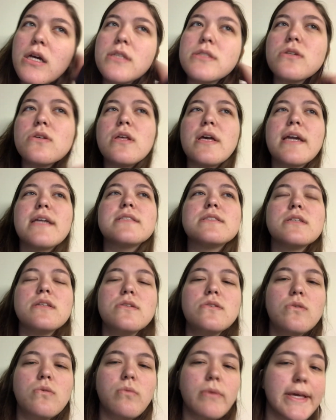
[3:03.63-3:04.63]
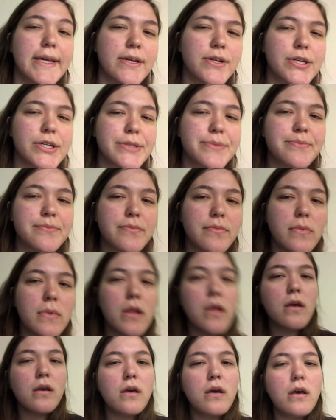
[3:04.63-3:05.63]
So, like, it's a little weird.
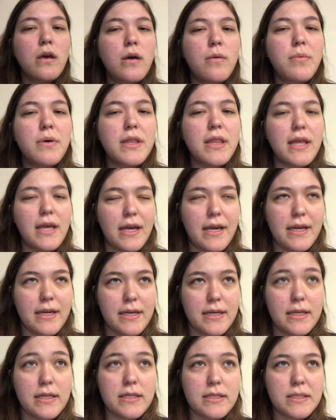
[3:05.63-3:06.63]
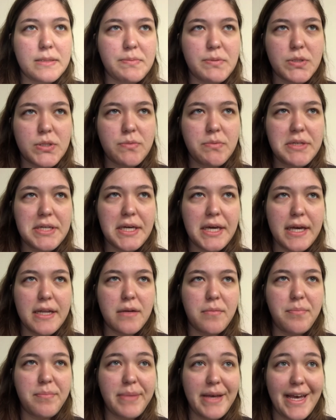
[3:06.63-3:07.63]
But, like, it's supposed to be a
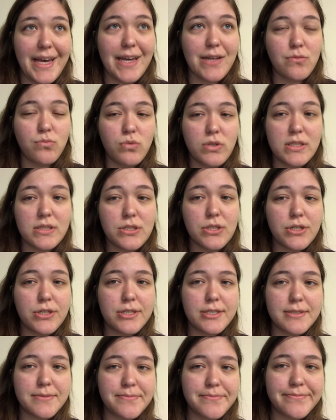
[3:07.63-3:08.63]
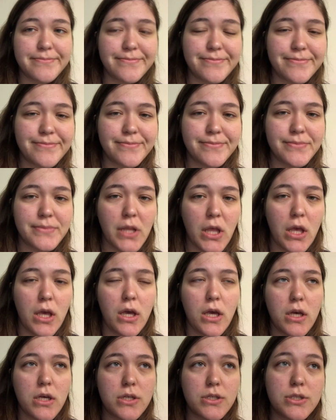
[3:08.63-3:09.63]
kind of bad winter.
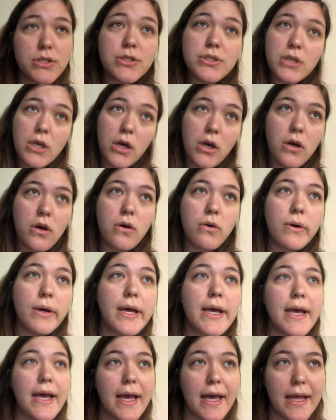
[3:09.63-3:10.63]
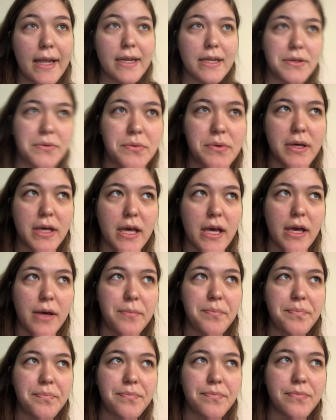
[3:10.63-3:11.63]
So,
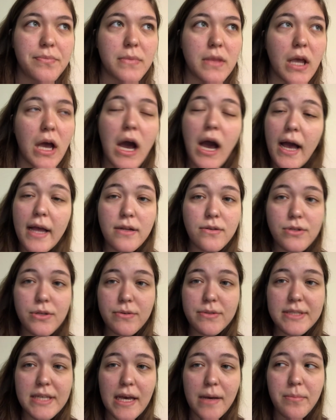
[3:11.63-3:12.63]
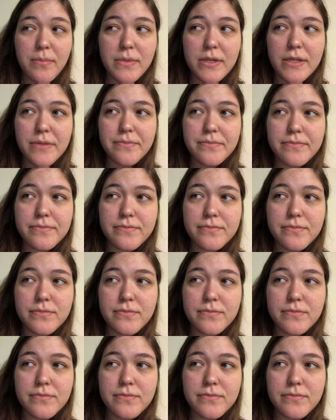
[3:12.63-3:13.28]
anyway. I don't know what's happening.